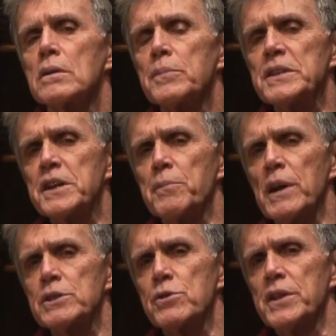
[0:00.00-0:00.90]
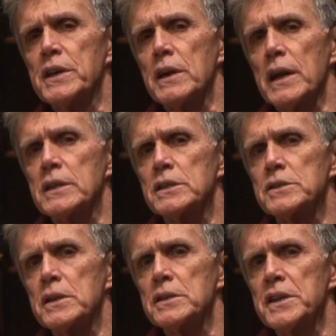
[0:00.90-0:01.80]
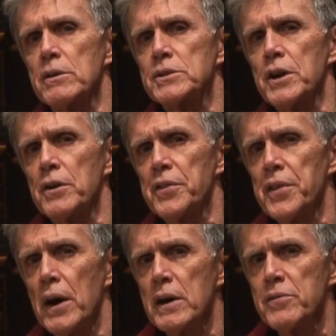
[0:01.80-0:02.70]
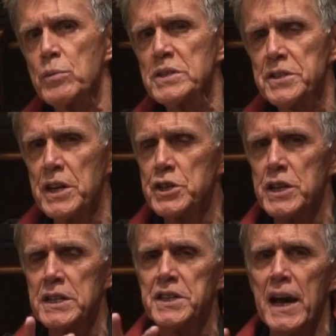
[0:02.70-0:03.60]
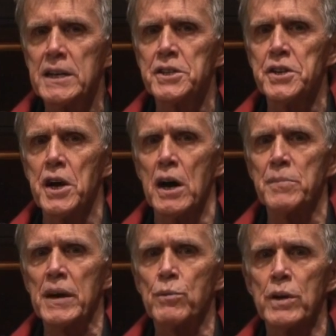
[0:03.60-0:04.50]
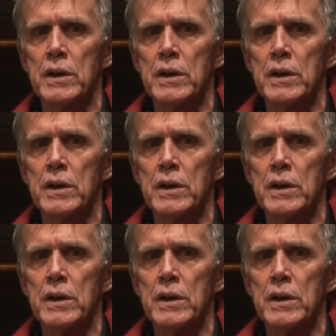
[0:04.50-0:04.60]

The basic pleasure of the intellect, as Aristotle thought of it, was essentially a taxonomic